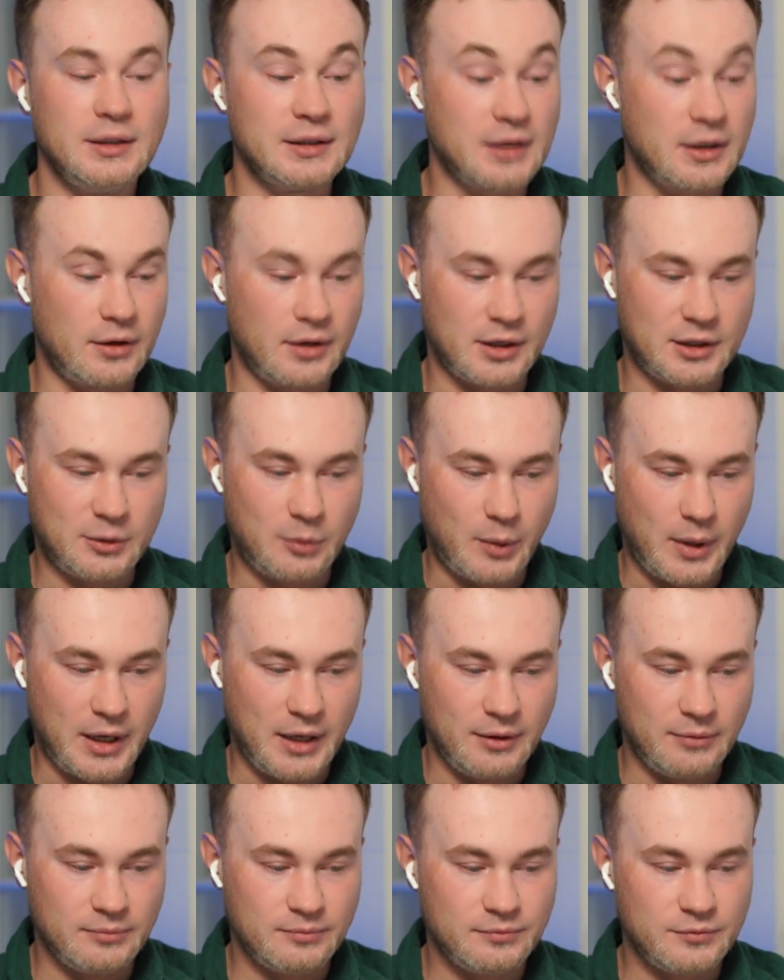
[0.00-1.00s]
in correct
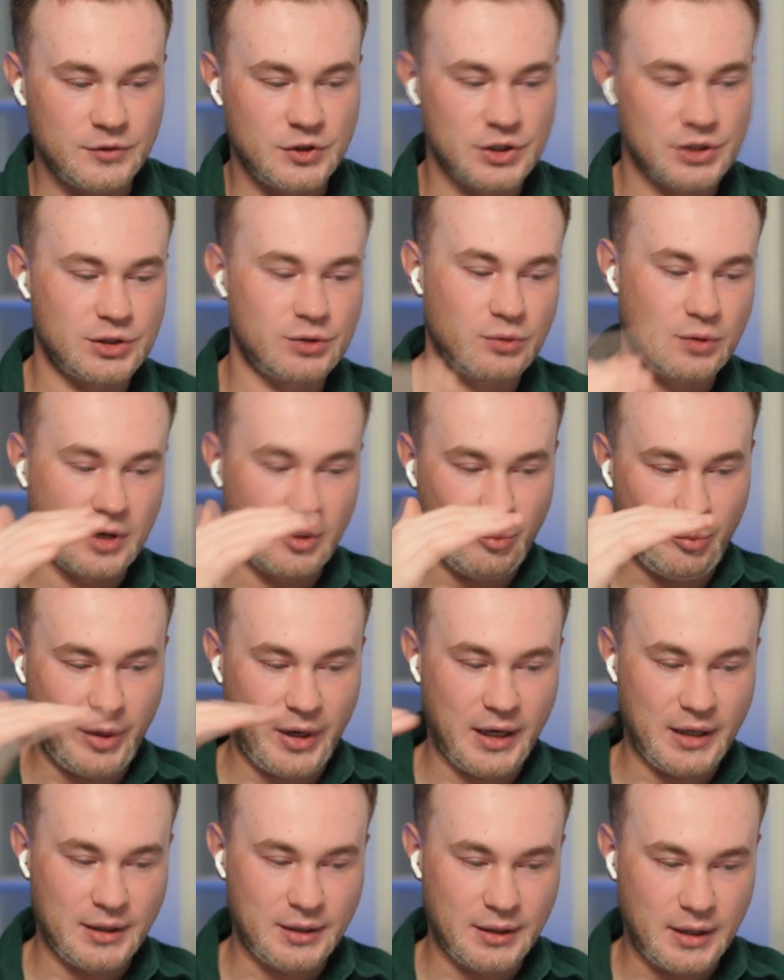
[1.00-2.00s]
way, just to
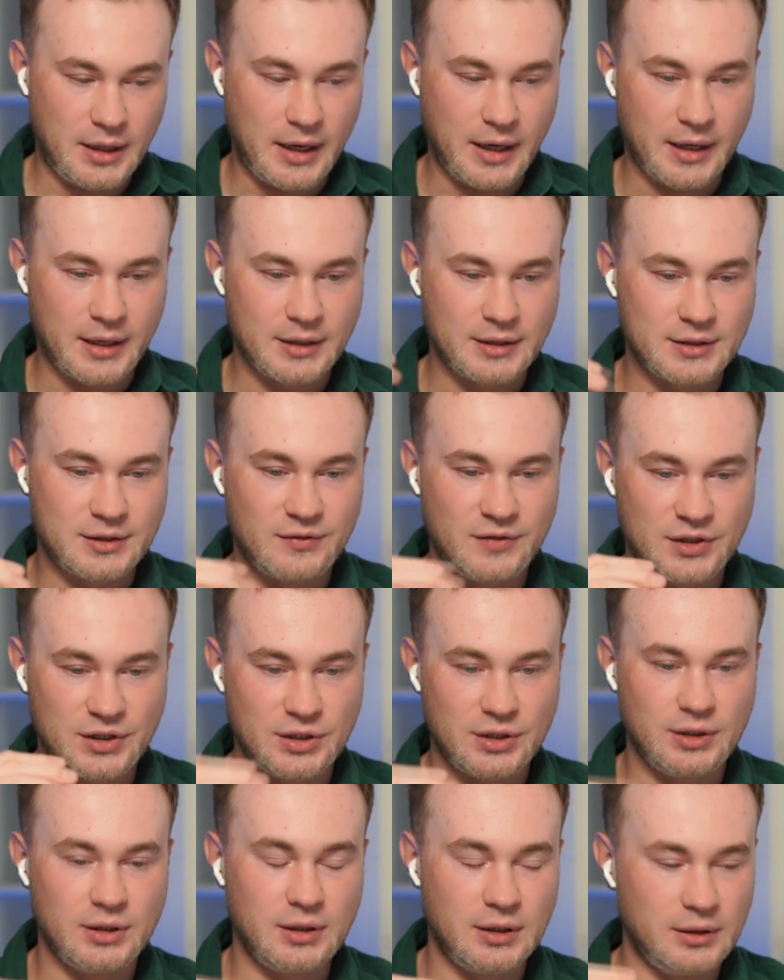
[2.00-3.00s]
compare icons
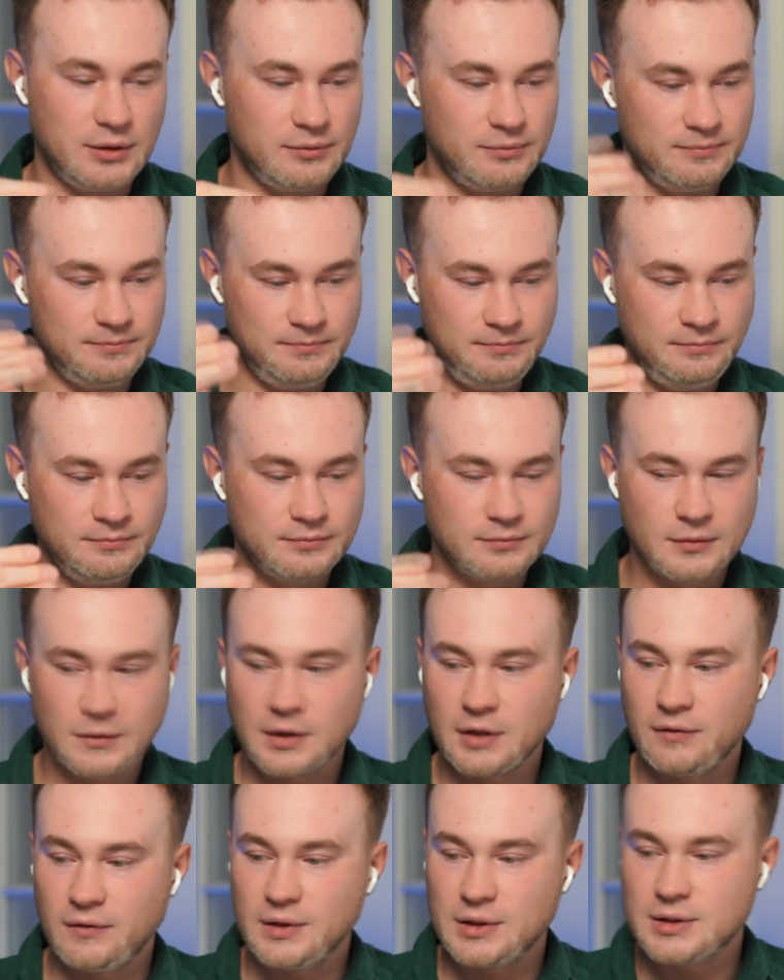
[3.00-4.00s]
with
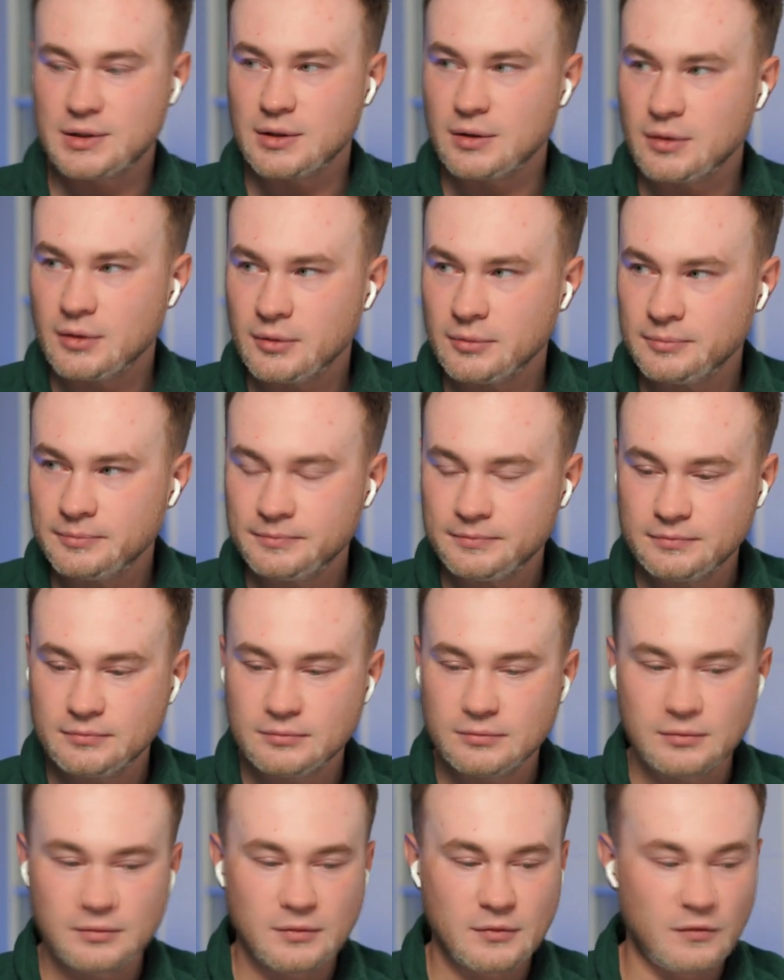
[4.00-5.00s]

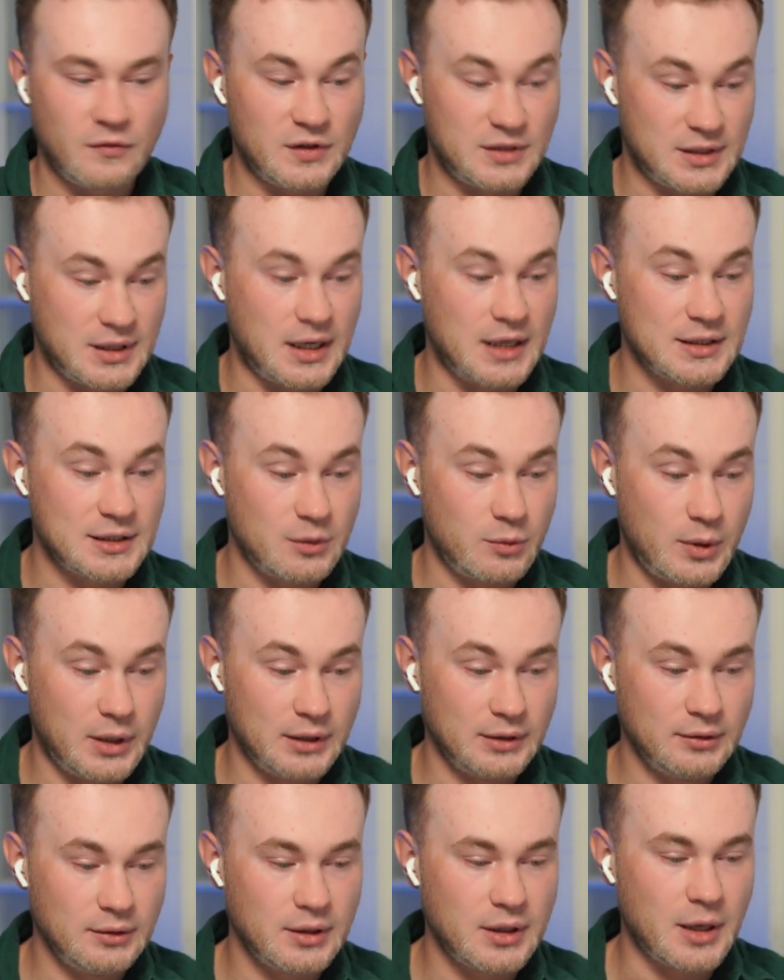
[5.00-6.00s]
with the other
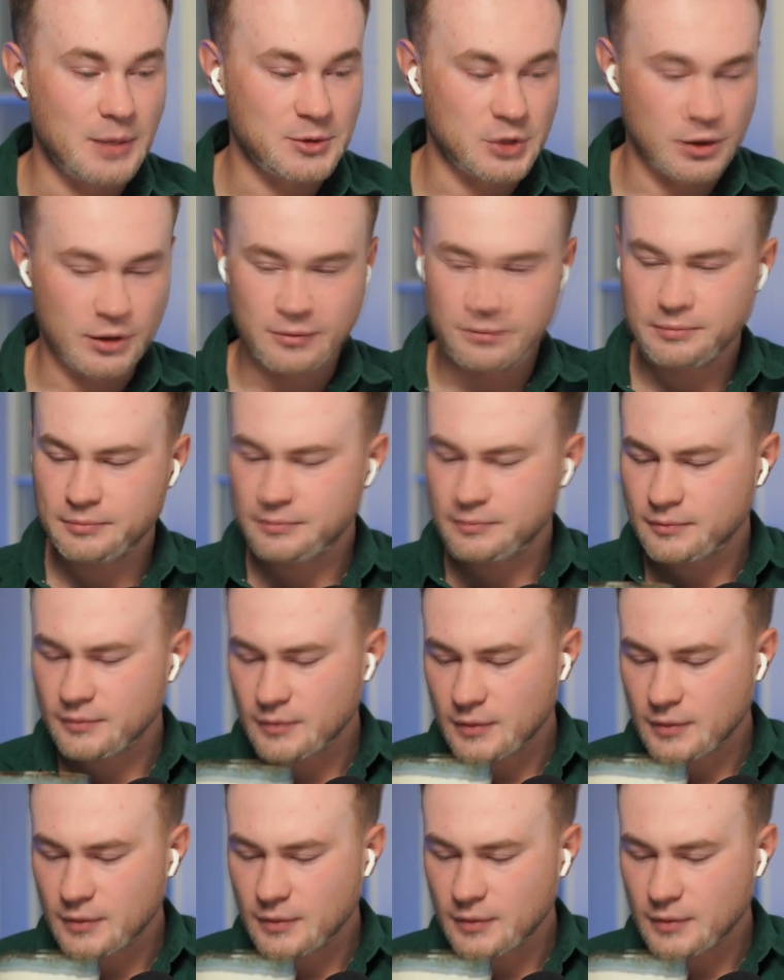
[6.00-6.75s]
one. I'm sorry.